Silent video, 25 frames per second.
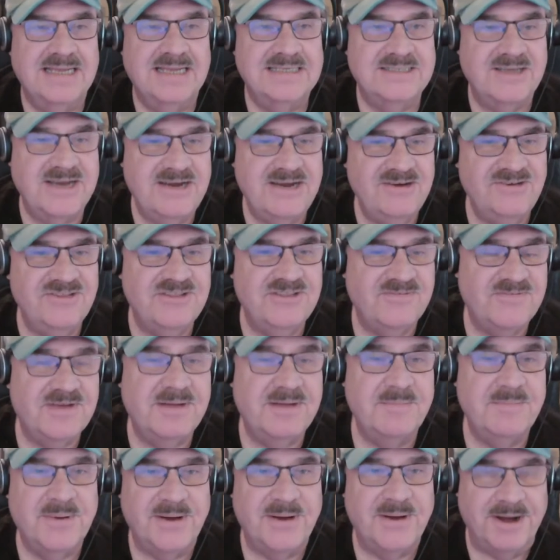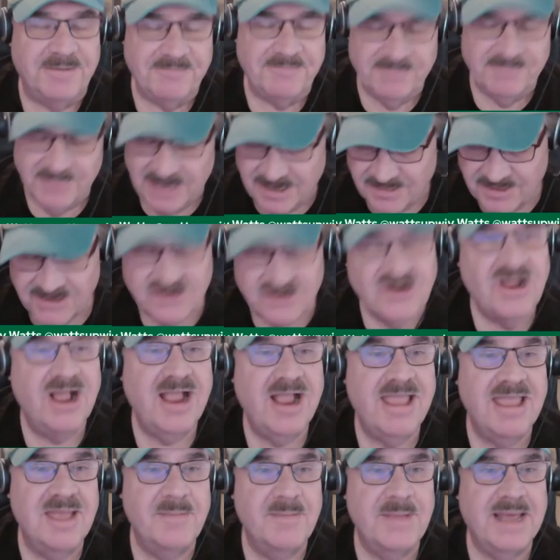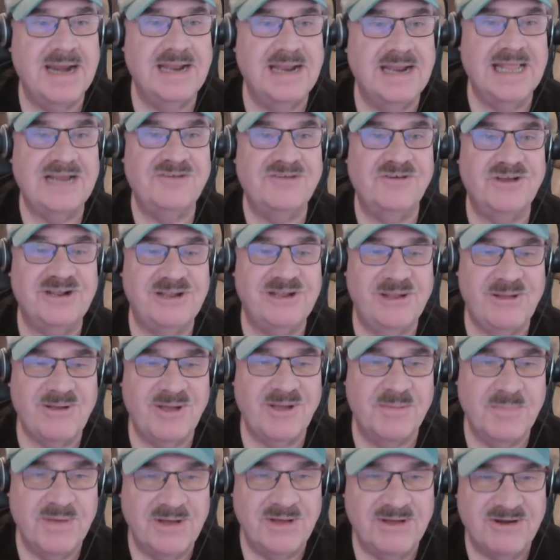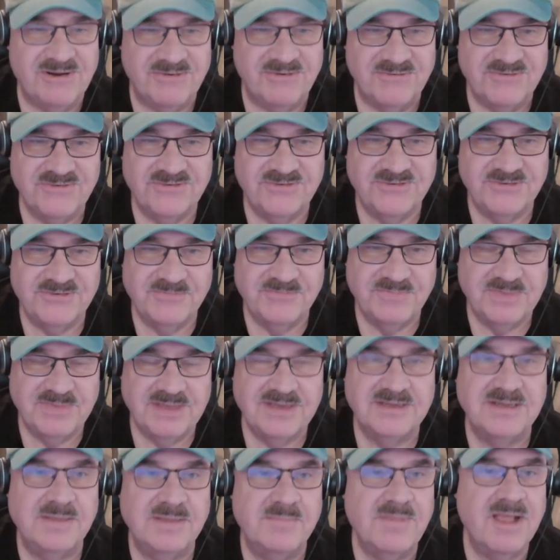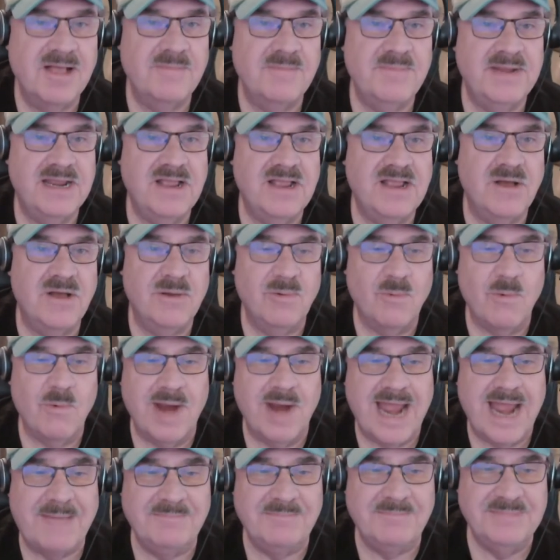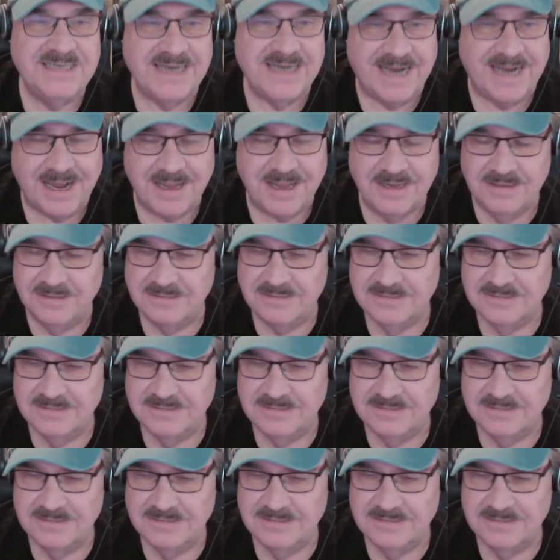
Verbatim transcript: so here's the fun part. Now they're talking about electric locomotives, some company called Wabtec.